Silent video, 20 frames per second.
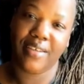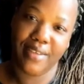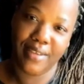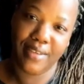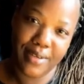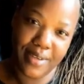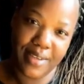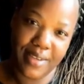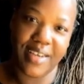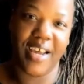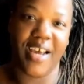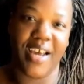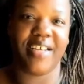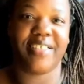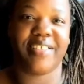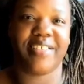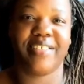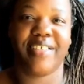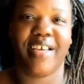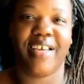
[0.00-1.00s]
And then
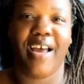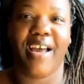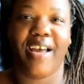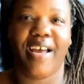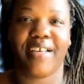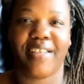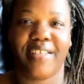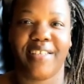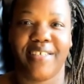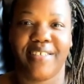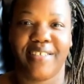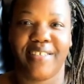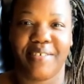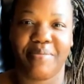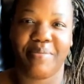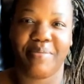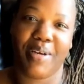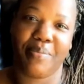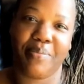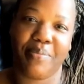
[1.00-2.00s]
I clean up
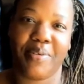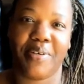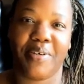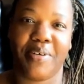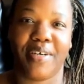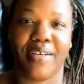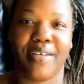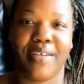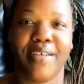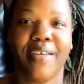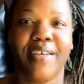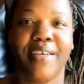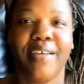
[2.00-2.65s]
my part.